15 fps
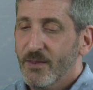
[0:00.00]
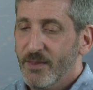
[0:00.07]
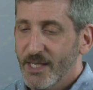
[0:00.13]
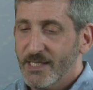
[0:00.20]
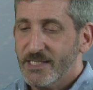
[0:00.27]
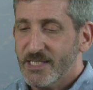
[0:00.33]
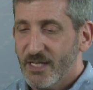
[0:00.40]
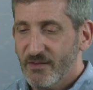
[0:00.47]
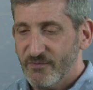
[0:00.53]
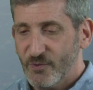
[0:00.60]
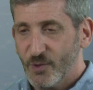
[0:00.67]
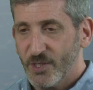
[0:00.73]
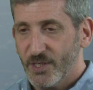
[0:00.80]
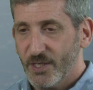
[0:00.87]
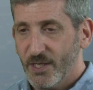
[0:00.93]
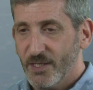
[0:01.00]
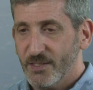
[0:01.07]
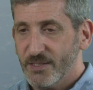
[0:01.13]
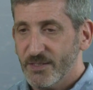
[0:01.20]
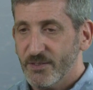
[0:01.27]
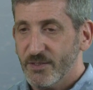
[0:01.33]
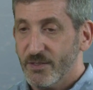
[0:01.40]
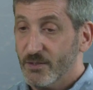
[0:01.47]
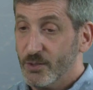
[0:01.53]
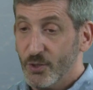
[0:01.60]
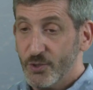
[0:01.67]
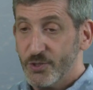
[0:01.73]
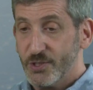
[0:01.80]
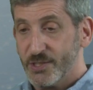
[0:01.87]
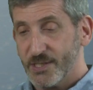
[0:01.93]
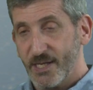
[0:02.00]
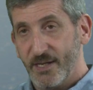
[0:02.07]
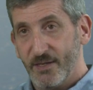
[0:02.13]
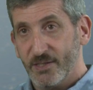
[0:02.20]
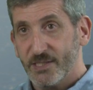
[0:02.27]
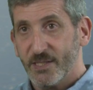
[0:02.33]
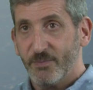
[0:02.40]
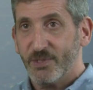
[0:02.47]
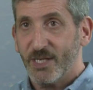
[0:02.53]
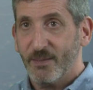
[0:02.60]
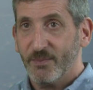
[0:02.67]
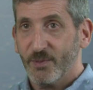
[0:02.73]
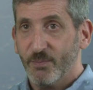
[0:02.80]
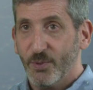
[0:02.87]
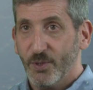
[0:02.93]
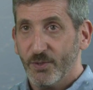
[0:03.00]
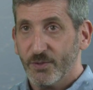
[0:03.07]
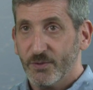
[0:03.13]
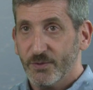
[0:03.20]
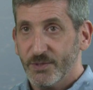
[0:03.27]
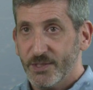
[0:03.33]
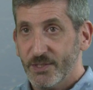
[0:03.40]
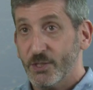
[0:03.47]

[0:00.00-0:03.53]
then self-organize into the larger scale subatomic particles,